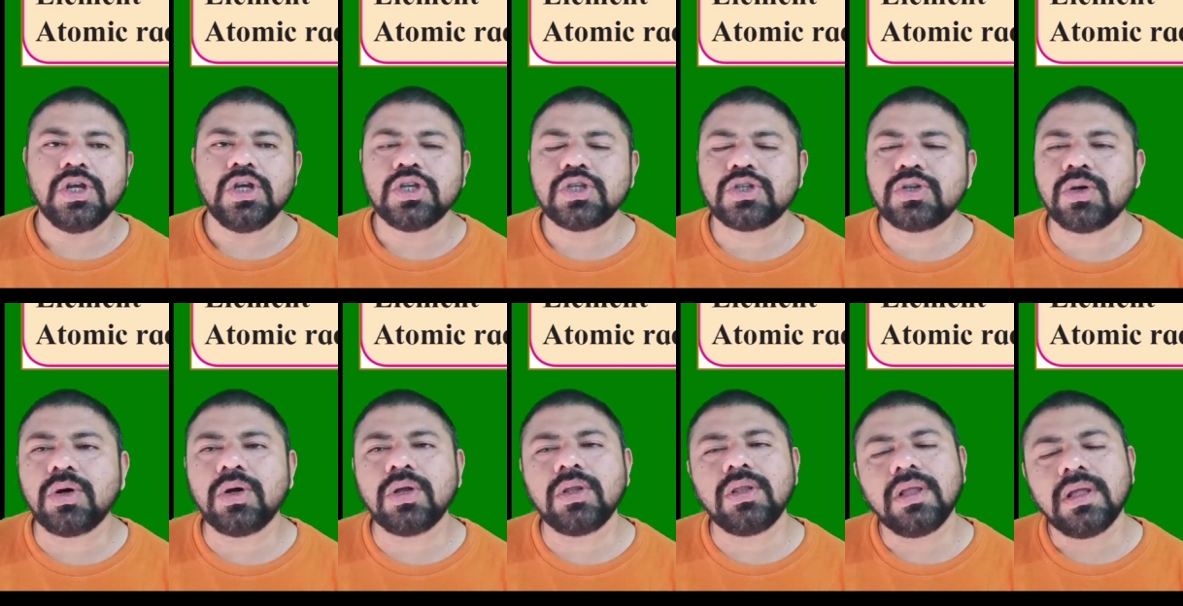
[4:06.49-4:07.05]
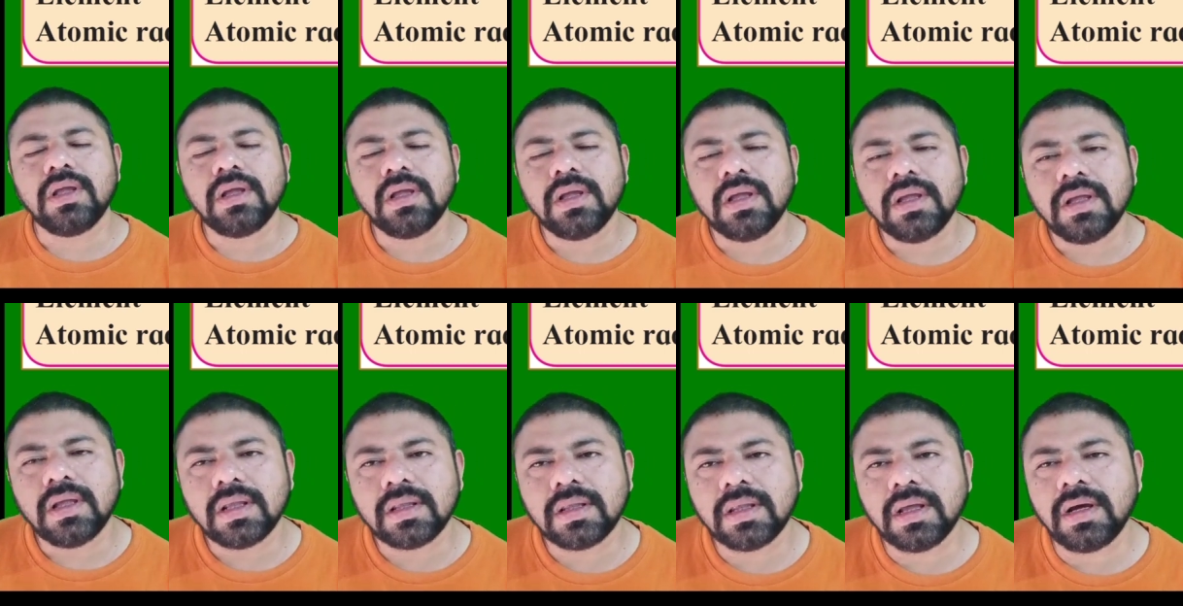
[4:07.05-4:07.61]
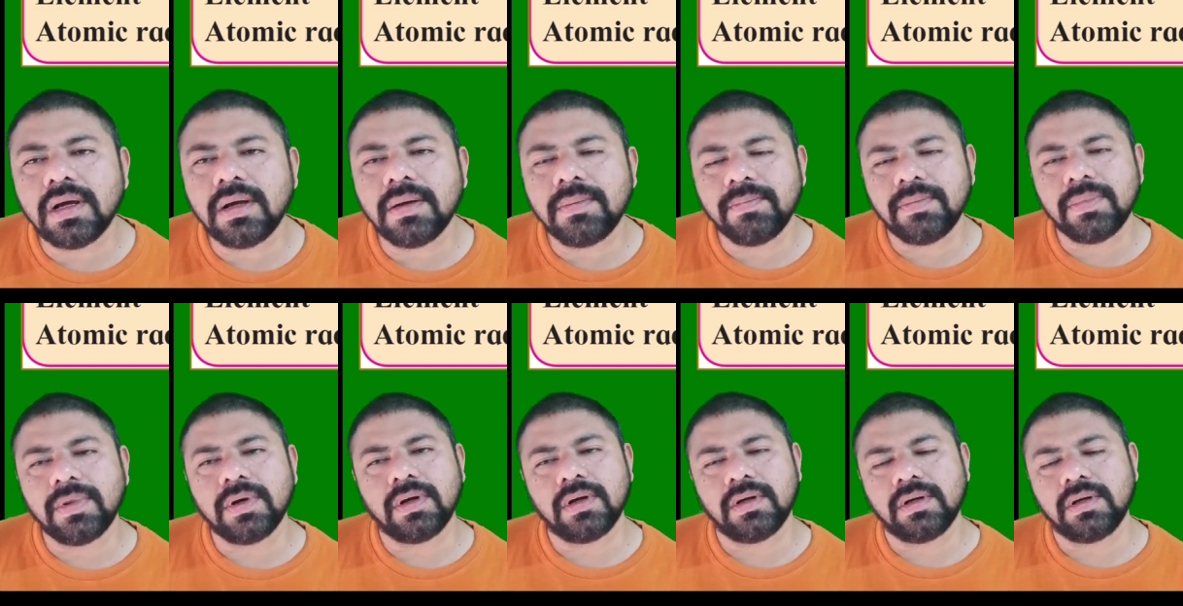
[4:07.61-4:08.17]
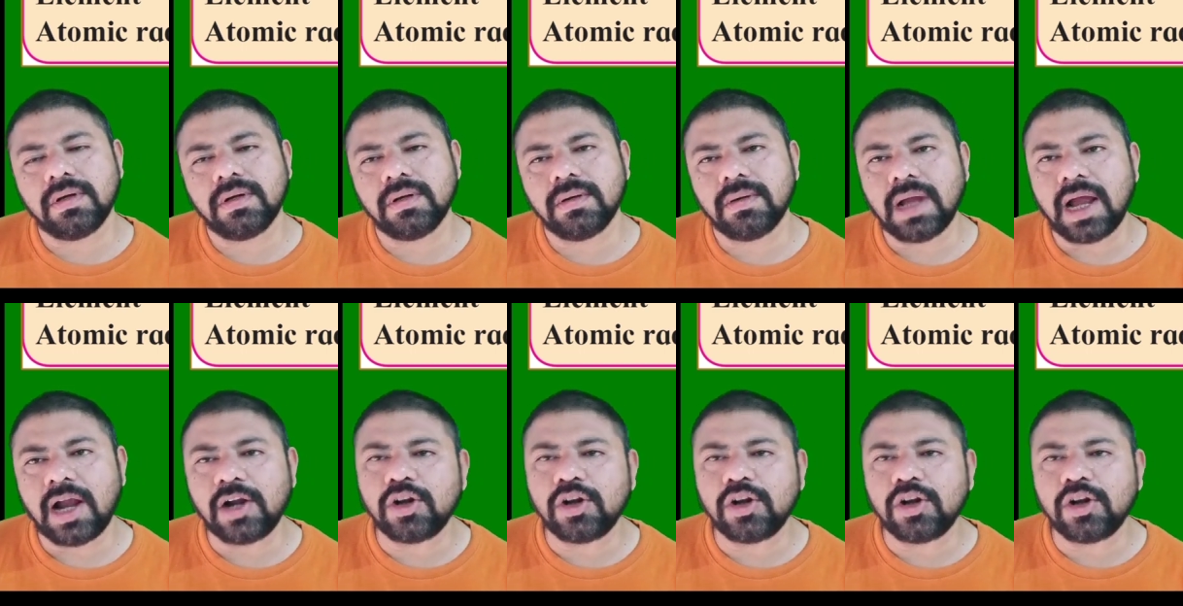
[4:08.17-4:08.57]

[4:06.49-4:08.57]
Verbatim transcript: So the uh,